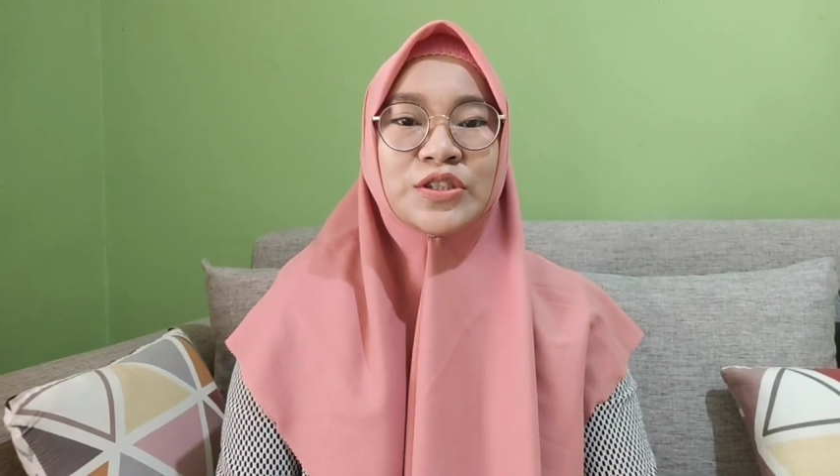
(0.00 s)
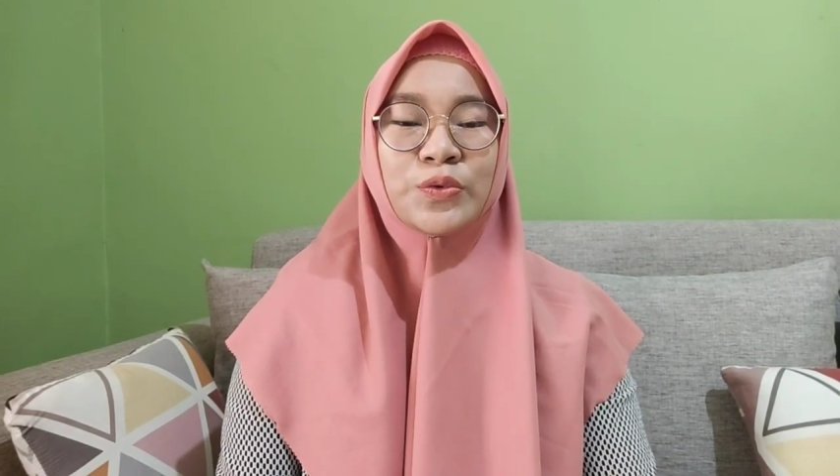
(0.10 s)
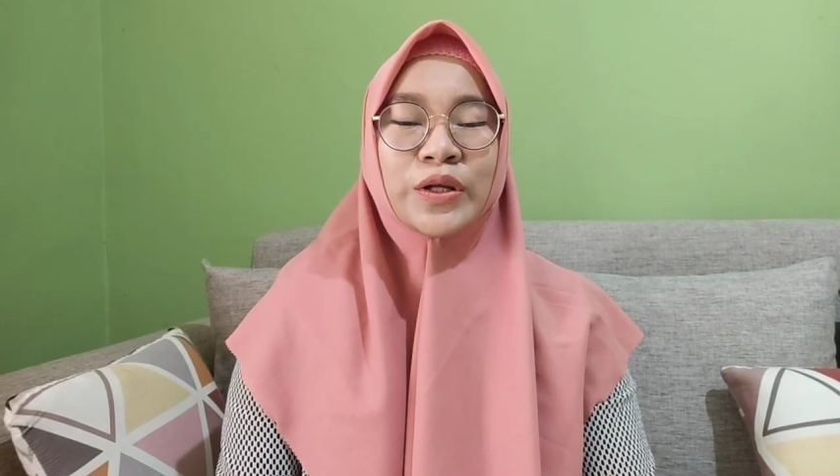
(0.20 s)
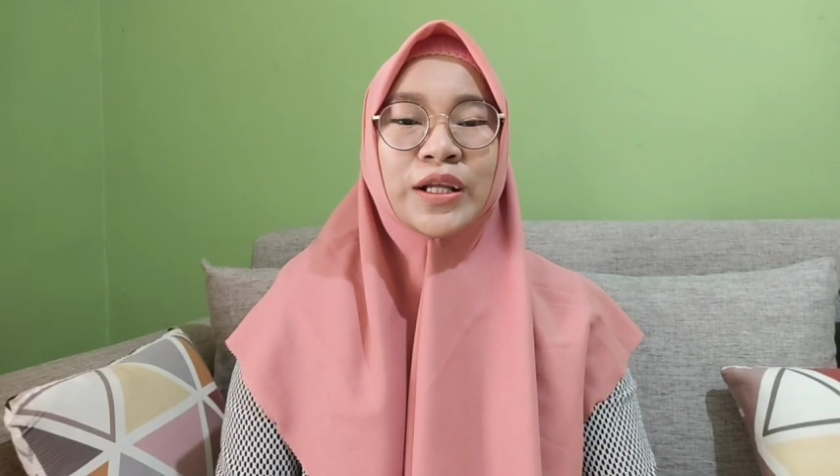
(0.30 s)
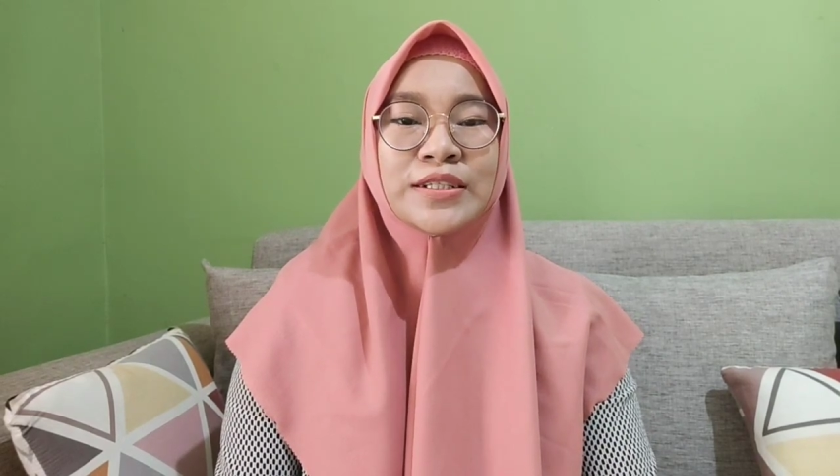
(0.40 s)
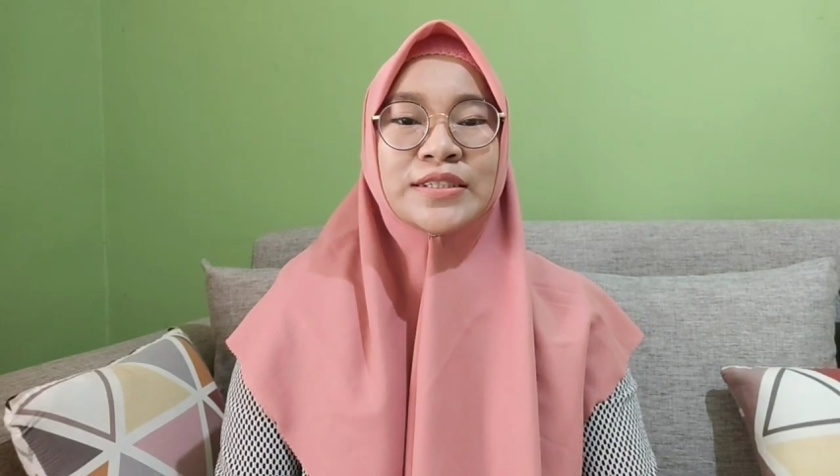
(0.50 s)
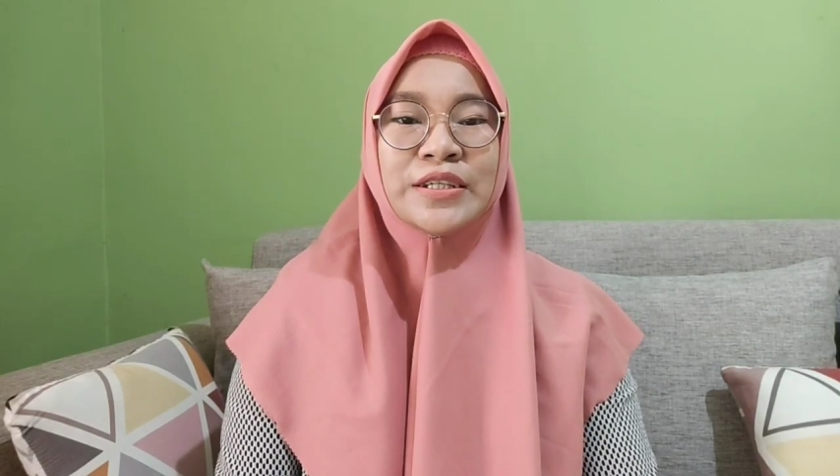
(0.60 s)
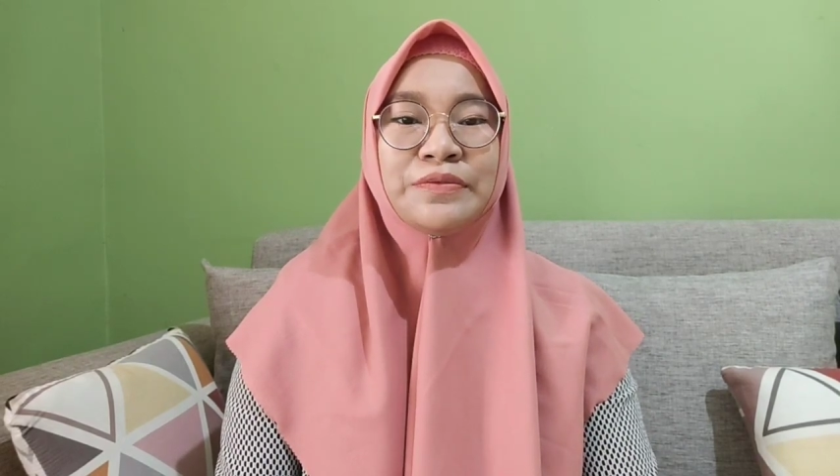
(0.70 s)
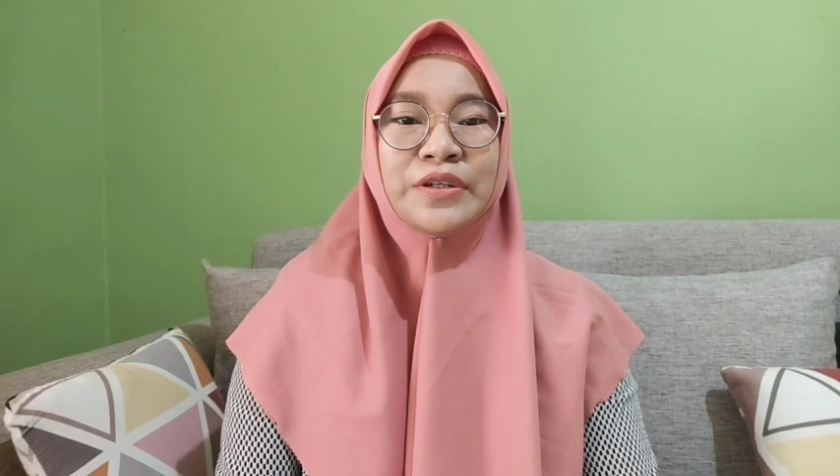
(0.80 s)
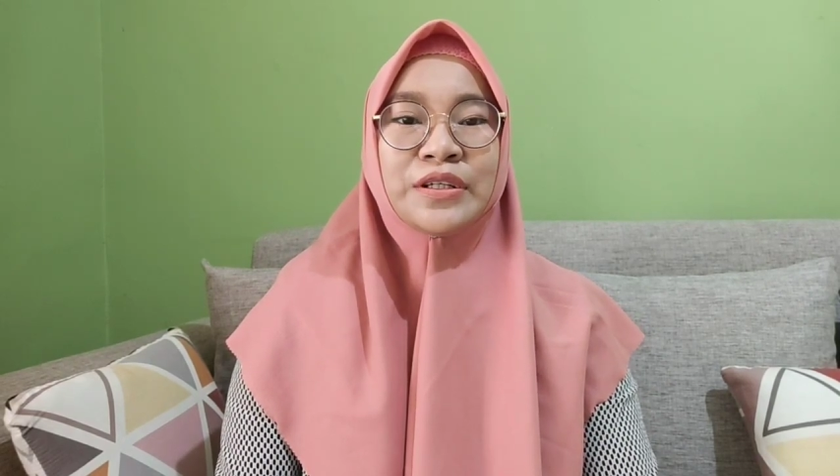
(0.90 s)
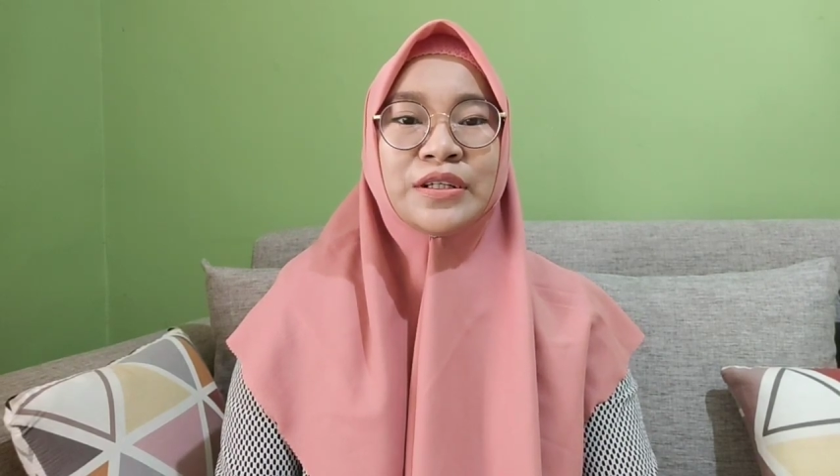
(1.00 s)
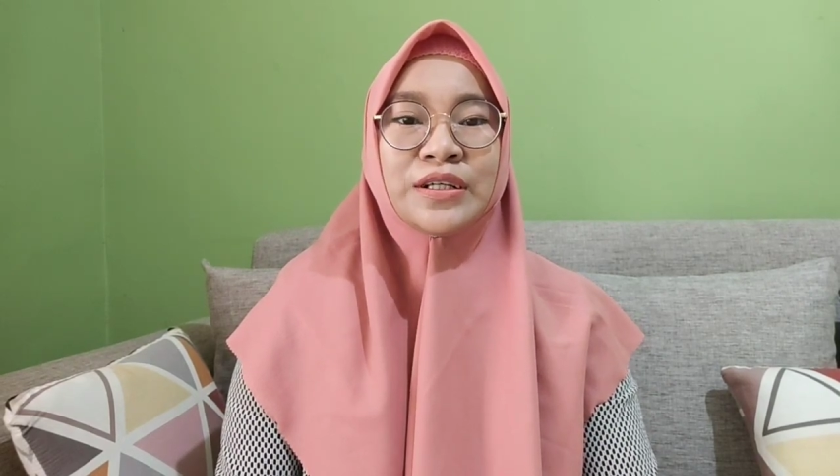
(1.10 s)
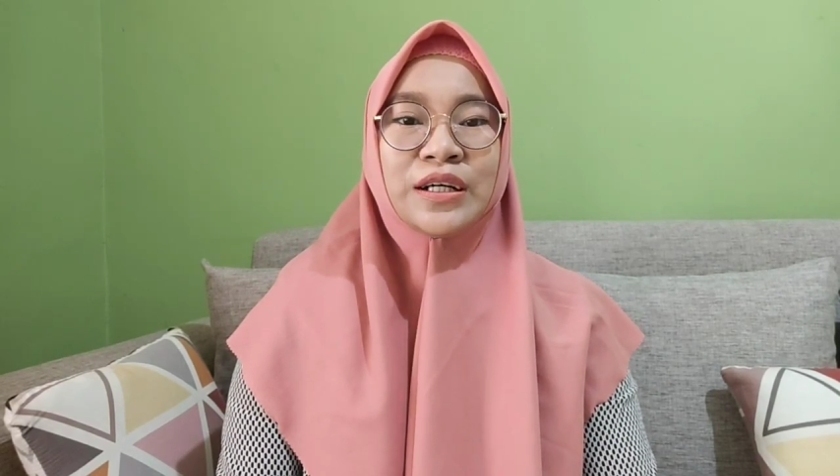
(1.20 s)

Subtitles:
as well as giving